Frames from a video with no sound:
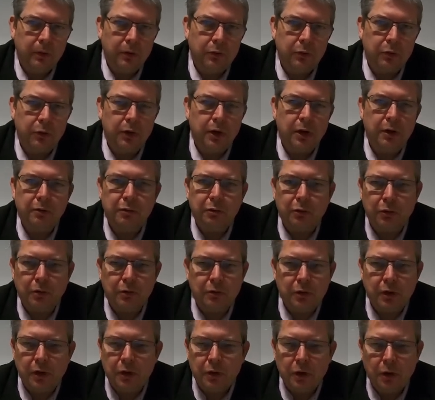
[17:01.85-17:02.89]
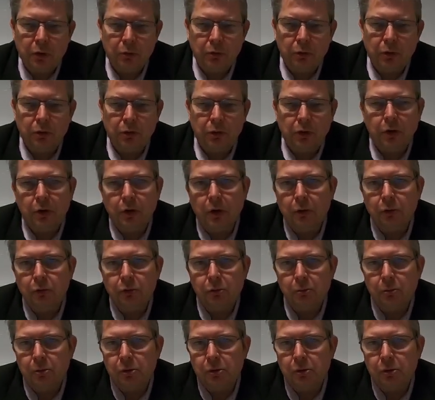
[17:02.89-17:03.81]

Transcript: So therefore, if they're no longer going to